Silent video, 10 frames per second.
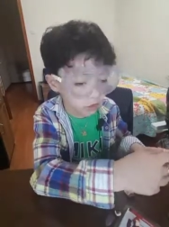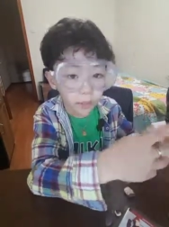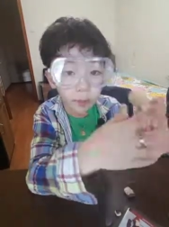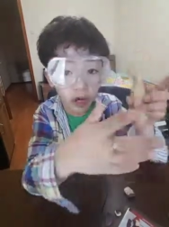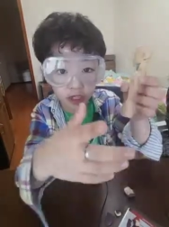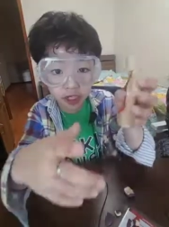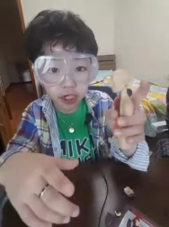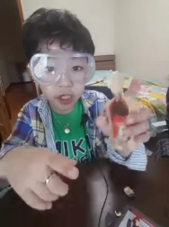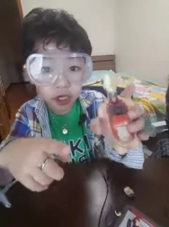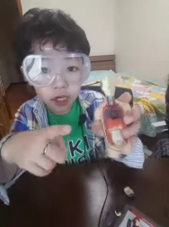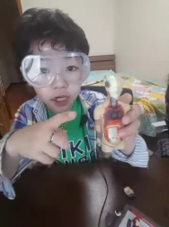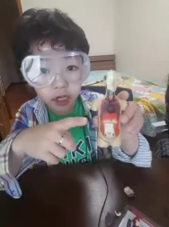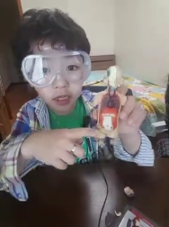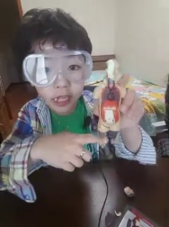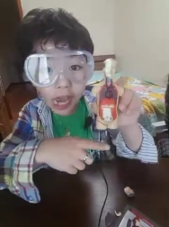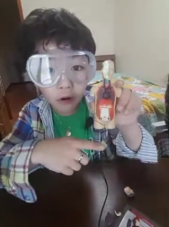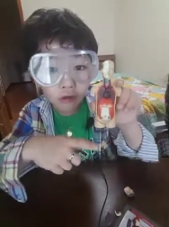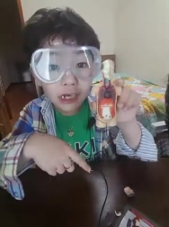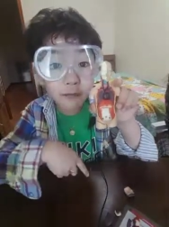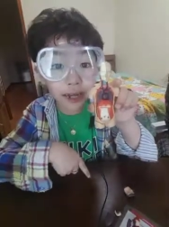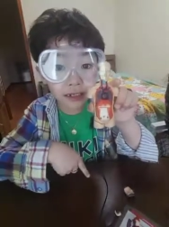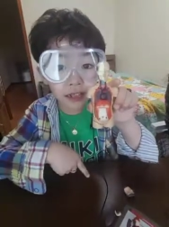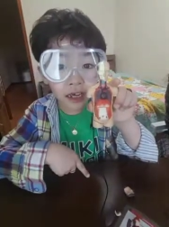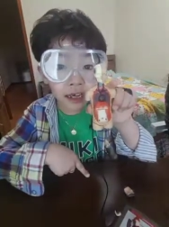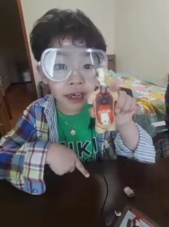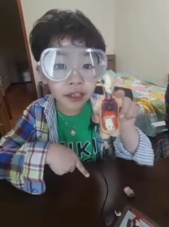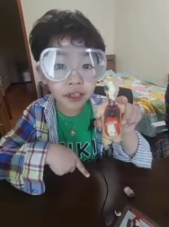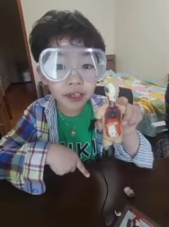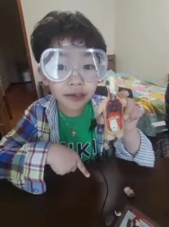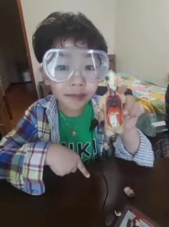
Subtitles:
the body. Now we made the head.